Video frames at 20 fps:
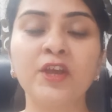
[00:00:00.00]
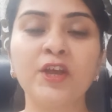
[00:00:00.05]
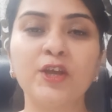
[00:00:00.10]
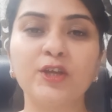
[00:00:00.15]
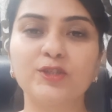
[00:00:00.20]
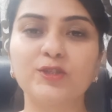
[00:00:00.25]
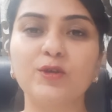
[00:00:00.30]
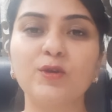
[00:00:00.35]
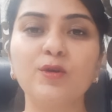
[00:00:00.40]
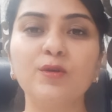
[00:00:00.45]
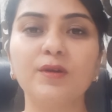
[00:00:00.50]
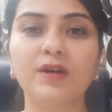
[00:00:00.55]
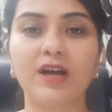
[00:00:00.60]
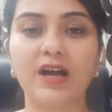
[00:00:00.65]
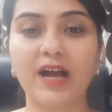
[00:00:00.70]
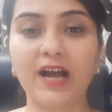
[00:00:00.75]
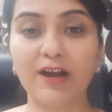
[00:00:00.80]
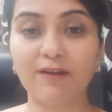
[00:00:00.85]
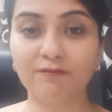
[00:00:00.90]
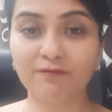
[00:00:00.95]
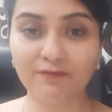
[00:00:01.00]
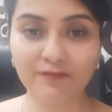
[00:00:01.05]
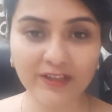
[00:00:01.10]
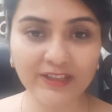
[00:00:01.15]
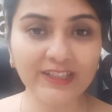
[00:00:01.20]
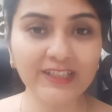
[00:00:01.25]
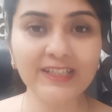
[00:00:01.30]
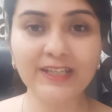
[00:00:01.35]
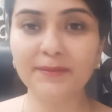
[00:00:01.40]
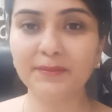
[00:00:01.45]
So
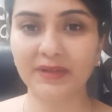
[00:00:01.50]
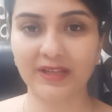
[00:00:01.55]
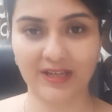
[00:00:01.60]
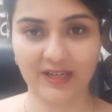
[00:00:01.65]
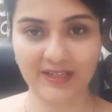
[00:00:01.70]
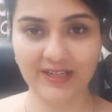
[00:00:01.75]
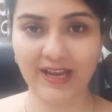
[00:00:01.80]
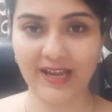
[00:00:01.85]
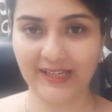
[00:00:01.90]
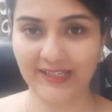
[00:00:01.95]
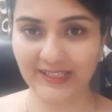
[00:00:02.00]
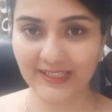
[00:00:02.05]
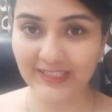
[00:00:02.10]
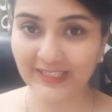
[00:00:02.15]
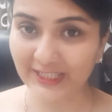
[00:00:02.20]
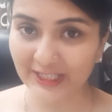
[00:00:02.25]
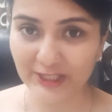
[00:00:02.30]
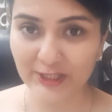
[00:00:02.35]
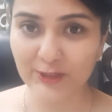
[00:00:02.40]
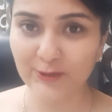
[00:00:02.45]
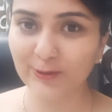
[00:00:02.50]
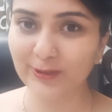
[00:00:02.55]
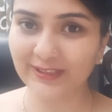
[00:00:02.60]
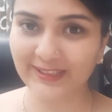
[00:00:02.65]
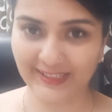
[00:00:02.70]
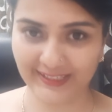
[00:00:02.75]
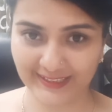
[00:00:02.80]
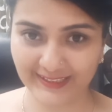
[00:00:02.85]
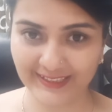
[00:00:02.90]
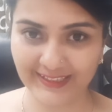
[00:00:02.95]
within a minute I can teach you the
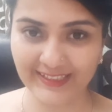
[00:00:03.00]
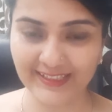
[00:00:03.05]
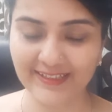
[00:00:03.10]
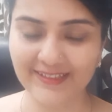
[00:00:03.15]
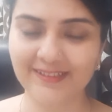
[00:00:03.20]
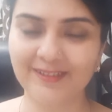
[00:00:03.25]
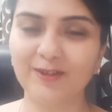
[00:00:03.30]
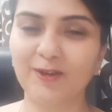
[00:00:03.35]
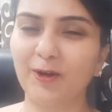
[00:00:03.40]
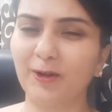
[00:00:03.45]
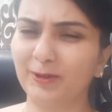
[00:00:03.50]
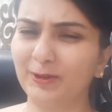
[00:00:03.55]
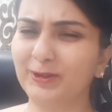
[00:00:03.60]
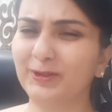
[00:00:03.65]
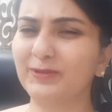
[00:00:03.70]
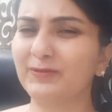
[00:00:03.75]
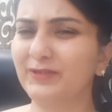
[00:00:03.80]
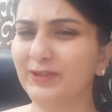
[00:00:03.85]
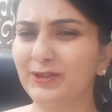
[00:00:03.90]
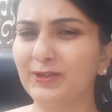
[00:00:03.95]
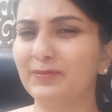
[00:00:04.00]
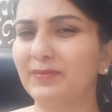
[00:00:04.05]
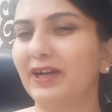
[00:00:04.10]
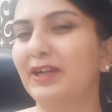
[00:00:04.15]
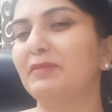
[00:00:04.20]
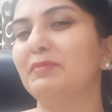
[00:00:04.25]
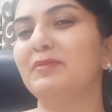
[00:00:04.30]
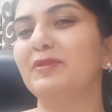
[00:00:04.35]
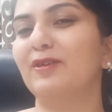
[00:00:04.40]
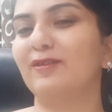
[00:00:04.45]
techniques, although the video
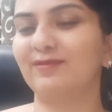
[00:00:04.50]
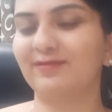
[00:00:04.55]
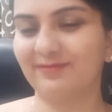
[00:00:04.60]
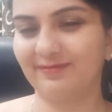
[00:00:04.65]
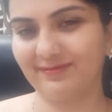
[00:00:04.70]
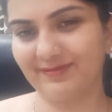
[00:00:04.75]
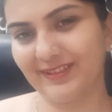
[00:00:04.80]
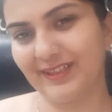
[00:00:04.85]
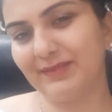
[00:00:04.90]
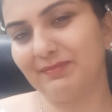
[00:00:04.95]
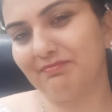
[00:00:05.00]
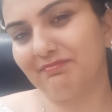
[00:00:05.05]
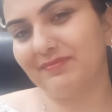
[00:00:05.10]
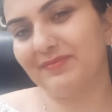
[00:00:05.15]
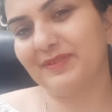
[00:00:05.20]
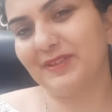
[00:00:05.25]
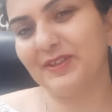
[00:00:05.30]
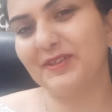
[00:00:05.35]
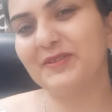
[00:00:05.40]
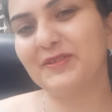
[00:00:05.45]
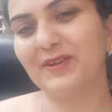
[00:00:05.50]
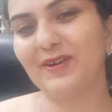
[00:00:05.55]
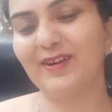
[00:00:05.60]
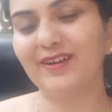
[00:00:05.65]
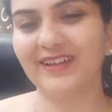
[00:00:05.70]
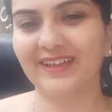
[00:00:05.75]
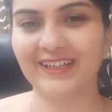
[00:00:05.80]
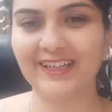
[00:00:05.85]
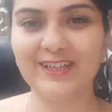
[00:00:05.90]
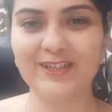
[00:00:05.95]
might be of
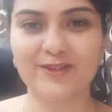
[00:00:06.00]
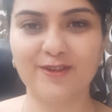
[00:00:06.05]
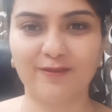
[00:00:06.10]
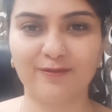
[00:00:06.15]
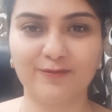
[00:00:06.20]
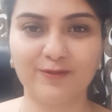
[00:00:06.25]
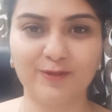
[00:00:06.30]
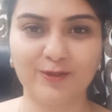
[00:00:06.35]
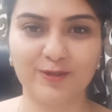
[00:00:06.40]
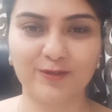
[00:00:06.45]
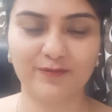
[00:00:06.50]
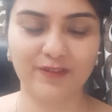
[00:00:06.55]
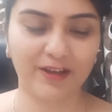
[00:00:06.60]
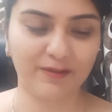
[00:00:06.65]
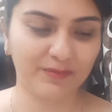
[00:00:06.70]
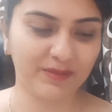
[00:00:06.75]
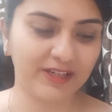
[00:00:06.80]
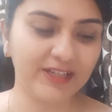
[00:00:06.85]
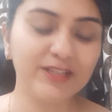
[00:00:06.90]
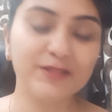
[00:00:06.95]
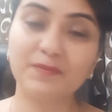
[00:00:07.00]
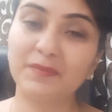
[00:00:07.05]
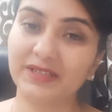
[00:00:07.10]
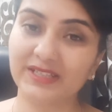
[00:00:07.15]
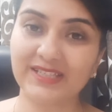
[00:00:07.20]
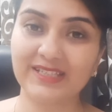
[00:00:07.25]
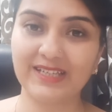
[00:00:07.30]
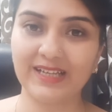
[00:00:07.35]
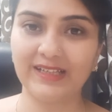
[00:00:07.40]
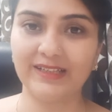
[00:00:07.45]
at least of 4 to 5 minutes, but
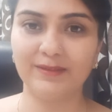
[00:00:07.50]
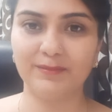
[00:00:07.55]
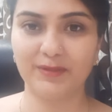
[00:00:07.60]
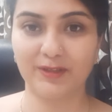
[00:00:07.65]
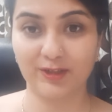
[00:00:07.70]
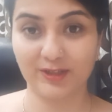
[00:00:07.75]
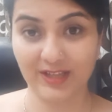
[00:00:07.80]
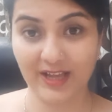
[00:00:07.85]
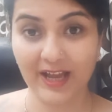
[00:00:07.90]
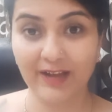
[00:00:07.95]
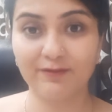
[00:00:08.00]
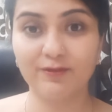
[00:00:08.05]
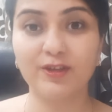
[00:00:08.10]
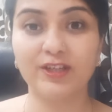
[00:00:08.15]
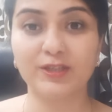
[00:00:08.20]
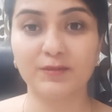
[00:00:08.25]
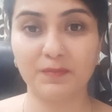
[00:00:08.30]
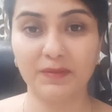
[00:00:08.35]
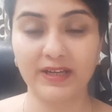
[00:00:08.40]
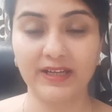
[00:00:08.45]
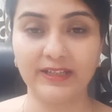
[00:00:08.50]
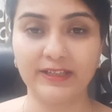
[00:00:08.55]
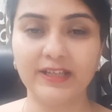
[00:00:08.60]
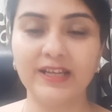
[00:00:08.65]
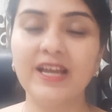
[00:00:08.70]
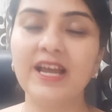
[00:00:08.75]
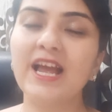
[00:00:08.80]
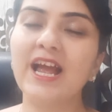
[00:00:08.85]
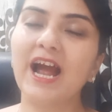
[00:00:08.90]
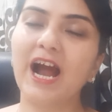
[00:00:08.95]
still, because I have to explain,
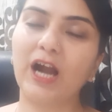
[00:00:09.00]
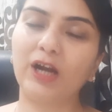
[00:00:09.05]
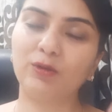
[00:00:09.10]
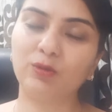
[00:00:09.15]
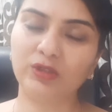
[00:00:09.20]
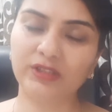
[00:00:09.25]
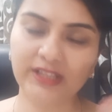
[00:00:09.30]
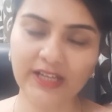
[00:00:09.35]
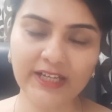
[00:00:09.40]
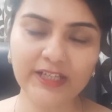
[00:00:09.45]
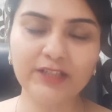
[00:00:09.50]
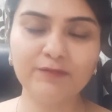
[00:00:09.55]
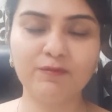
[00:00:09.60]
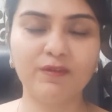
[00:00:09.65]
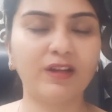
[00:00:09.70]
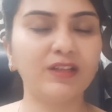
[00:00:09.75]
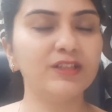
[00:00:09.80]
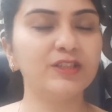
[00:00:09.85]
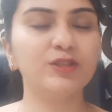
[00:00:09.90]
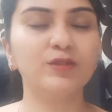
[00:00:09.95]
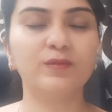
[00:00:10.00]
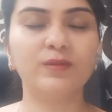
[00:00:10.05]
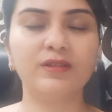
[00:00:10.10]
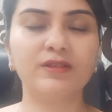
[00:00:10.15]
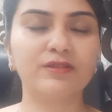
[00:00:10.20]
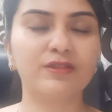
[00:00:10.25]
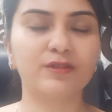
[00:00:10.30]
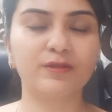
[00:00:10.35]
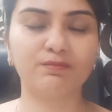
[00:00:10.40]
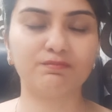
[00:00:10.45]
and then once you
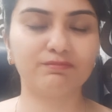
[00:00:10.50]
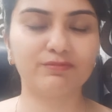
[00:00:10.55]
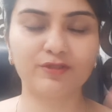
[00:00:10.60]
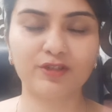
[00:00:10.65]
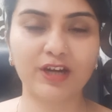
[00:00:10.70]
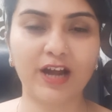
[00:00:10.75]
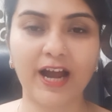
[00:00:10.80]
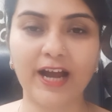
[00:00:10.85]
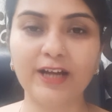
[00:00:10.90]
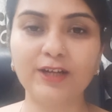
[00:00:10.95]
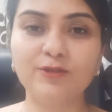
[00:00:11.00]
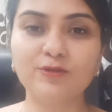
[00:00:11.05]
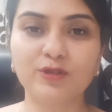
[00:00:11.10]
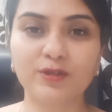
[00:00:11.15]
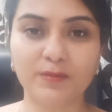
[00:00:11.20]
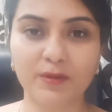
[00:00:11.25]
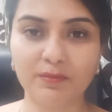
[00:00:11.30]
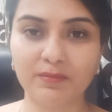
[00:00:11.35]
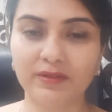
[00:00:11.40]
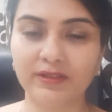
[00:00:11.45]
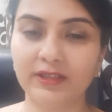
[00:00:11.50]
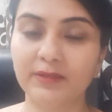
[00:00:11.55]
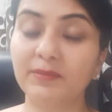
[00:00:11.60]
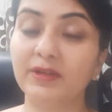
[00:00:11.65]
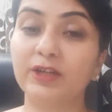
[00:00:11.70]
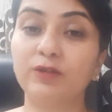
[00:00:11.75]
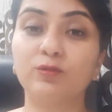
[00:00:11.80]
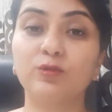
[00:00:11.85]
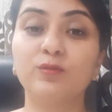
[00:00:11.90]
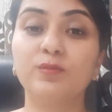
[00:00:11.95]
will try to remember them,
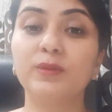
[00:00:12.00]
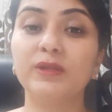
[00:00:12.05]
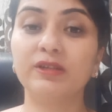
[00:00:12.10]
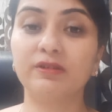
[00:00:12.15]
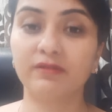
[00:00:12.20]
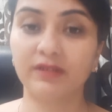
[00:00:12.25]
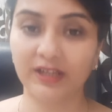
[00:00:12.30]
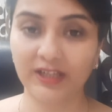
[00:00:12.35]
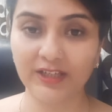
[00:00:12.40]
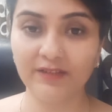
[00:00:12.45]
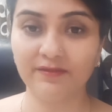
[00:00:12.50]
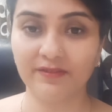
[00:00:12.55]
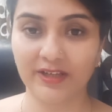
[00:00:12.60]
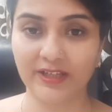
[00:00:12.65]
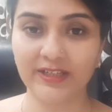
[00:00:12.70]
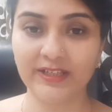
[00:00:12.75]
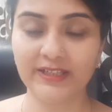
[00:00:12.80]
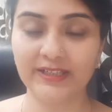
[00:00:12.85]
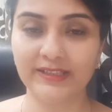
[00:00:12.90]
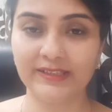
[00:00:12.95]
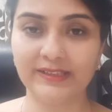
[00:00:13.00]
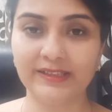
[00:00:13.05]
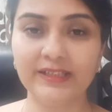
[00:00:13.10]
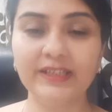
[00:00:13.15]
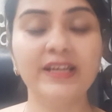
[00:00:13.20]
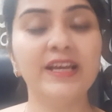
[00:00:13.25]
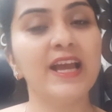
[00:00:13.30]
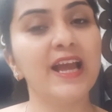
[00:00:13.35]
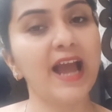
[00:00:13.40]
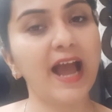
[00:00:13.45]
it would be really very
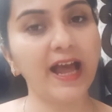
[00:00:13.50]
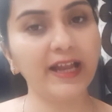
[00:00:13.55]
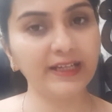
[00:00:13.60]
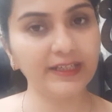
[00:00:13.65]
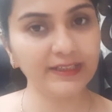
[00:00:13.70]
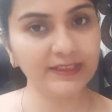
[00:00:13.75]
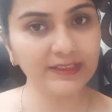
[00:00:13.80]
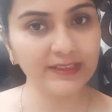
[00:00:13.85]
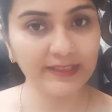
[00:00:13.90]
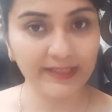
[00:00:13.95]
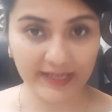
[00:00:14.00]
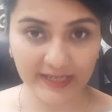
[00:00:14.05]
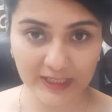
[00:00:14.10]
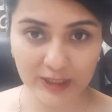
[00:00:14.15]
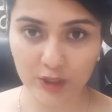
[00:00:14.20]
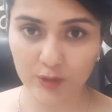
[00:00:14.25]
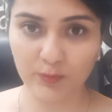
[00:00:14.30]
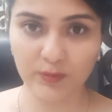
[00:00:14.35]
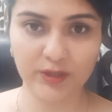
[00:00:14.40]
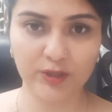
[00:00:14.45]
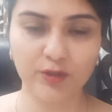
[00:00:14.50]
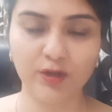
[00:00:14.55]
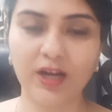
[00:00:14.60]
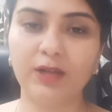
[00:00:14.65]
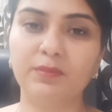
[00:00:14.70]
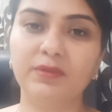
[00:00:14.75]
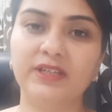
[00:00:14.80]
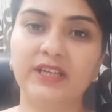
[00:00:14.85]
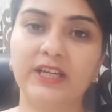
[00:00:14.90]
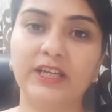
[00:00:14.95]
easy. And in the next video
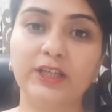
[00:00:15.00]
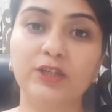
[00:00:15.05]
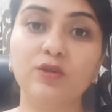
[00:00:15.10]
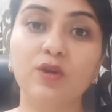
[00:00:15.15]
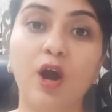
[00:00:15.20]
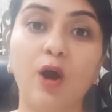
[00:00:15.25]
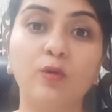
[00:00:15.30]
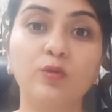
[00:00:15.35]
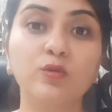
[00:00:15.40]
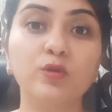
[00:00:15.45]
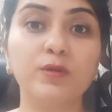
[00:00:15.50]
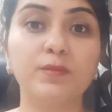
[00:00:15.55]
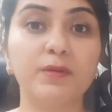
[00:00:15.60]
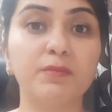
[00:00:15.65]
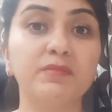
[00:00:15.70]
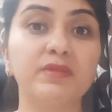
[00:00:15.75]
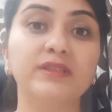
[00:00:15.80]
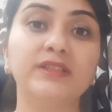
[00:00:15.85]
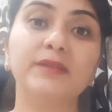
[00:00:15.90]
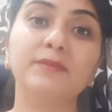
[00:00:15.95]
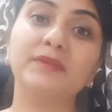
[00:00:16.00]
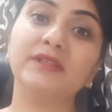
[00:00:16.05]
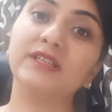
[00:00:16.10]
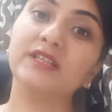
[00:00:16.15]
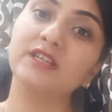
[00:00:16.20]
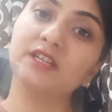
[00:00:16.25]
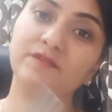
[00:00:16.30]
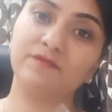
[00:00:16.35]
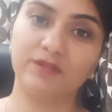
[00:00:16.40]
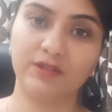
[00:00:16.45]
I'll be telling you how to remember them in
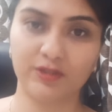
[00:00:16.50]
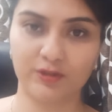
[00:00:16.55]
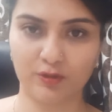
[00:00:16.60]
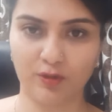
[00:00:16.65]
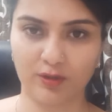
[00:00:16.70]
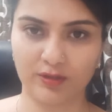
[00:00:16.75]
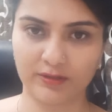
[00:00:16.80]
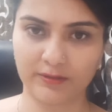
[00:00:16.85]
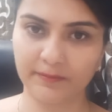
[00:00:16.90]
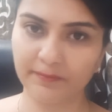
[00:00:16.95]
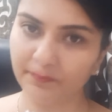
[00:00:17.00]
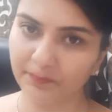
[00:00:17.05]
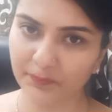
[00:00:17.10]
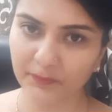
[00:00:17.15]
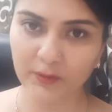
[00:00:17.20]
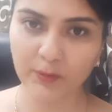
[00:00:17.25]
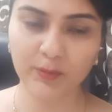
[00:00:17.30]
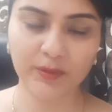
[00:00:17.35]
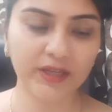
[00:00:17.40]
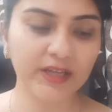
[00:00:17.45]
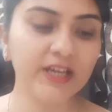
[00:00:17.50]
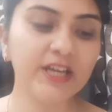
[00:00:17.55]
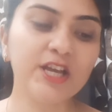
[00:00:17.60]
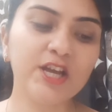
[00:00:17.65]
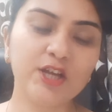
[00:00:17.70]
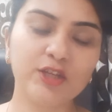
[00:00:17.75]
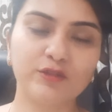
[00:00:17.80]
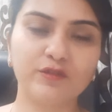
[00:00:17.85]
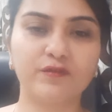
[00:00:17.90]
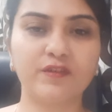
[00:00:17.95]
the reverse order. Okay,
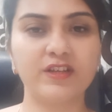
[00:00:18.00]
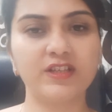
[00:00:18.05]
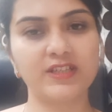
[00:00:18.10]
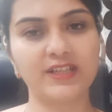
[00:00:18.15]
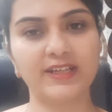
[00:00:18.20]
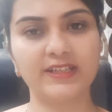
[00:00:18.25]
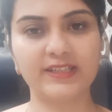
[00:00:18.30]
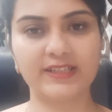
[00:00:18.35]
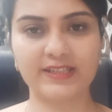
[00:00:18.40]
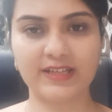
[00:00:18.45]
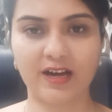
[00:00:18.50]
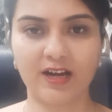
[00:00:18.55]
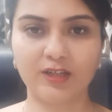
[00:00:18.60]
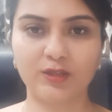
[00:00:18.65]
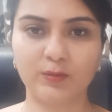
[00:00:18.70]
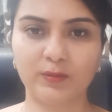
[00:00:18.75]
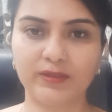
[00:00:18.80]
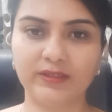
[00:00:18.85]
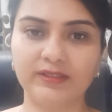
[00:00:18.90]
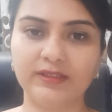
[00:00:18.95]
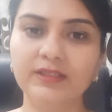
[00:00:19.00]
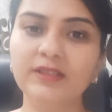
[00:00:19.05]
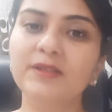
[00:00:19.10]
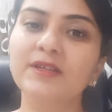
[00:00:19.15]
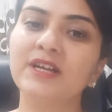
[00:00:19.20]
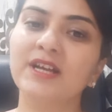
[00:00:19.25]
so first let's start with the